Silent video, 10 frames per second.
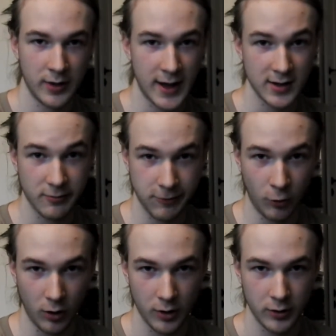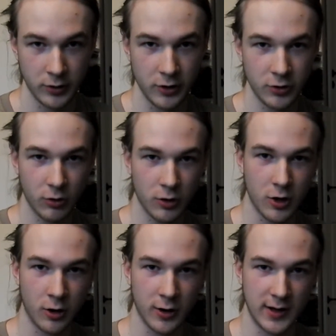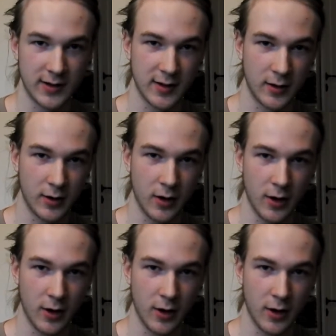That's a flaw. Your car is